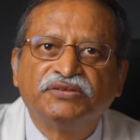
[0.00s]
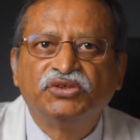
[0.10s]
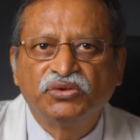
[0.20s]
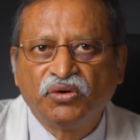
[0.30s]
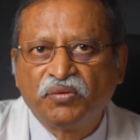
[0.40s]

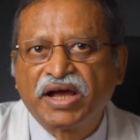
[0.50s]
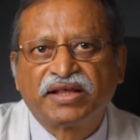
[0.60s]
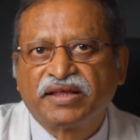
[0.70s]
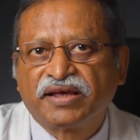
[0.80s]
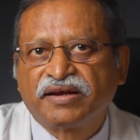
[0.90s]
Do you know
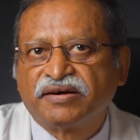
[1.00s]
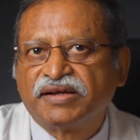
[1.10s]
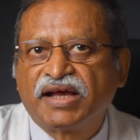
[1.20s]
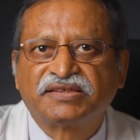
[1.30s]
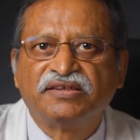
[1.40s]
why there
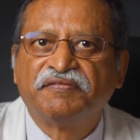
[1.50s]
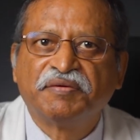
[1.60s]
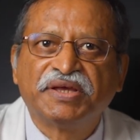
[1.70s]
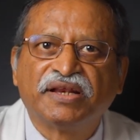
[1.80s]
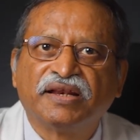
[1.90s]
has never
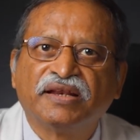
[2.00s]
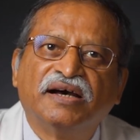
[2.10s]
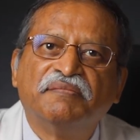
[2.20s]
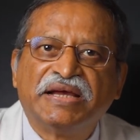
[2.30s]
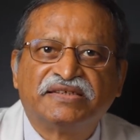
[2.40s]
been
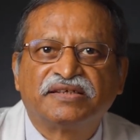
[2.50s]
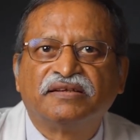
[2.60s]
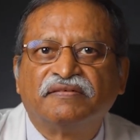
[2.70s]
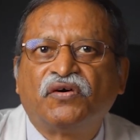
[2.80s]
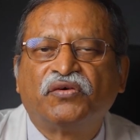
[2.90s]
a
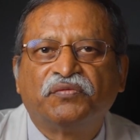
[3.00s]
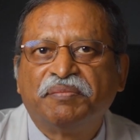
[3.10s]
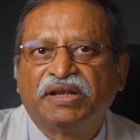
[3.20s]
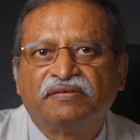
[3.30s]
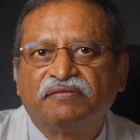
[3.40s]
medicine for
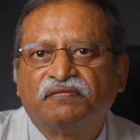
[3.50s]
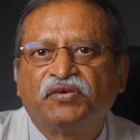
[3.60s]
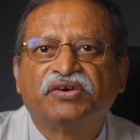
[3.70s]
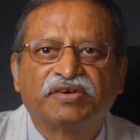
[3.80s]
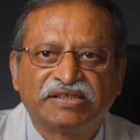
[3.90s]
women
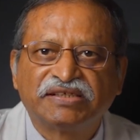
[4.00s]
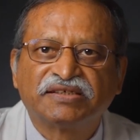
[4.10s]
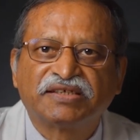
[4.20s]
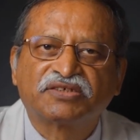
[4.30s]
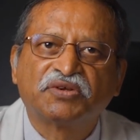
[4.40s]
for increasing
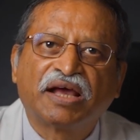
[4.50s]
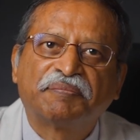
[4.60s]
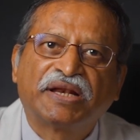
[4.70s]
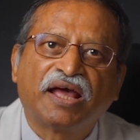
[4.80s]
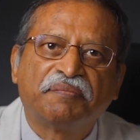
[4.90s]
the sexual
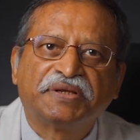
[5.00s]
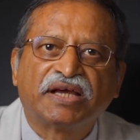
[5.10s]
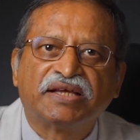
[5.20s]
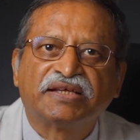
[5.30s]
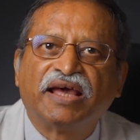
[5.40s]

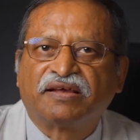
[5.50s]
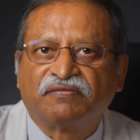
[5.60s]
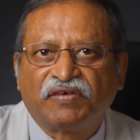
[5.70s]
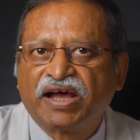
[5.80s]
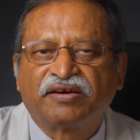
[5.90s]
appetite like
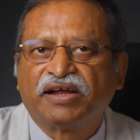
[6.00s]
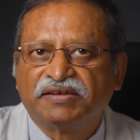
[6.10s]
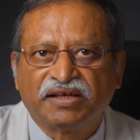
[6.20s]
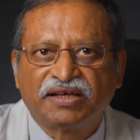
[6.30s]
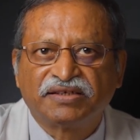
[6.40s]

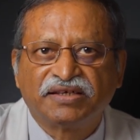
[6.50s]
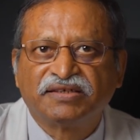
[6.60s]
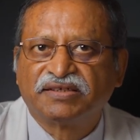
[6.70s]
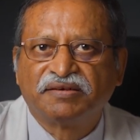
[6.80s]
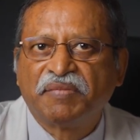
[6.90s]
Viagra is in